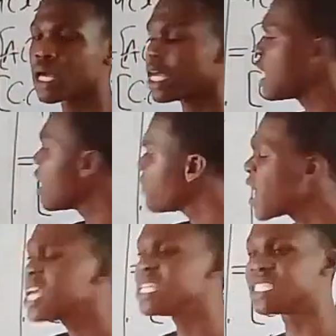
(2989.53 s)

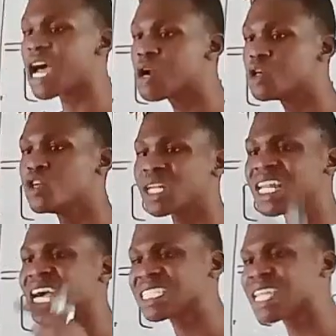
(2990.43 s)
If a is 0, your
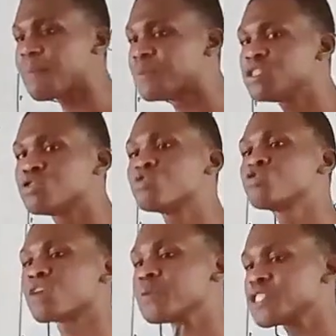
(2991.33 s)
next step is to
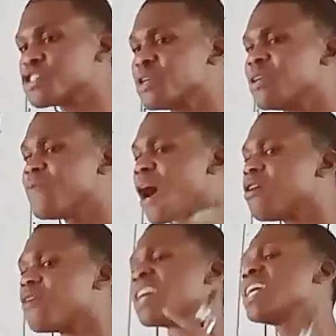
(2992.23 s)
substitute the value
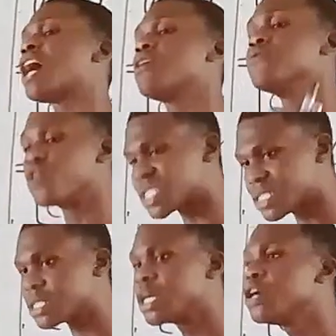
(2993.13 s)
of a that you've gotten